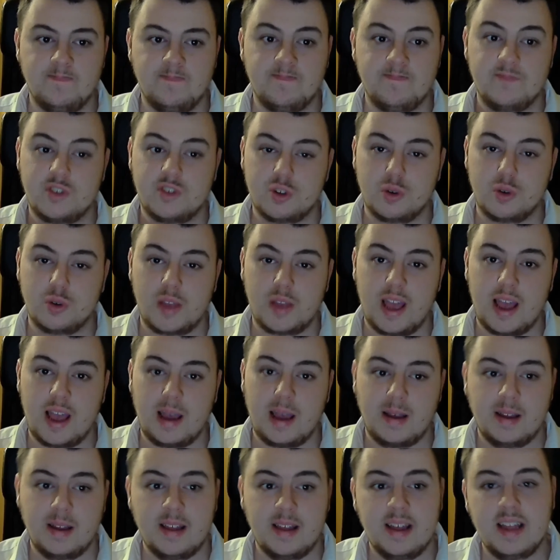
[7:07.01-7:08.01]
So yeah,
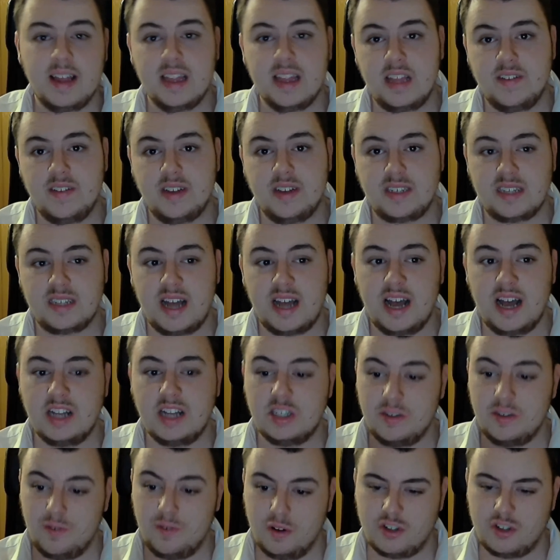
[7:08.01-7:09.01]
there is that.
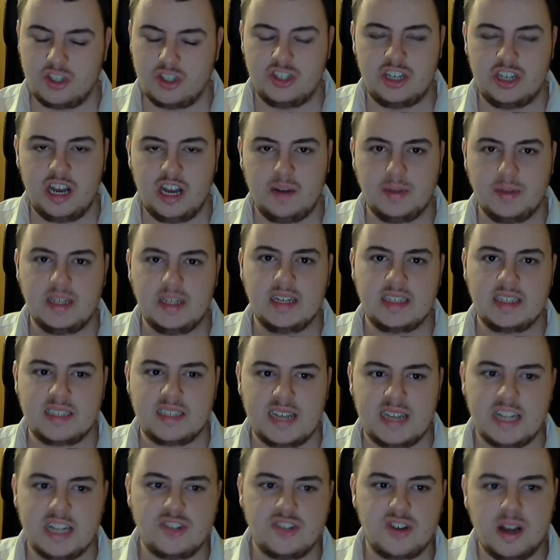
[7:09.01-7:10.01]
Givenchy Gentleman,
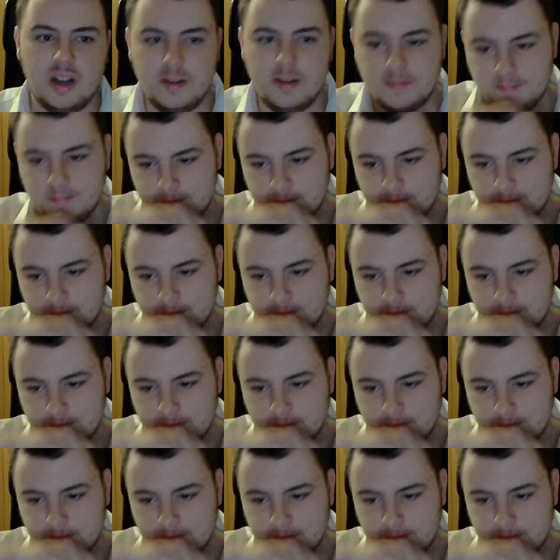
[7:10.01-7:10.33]
etc.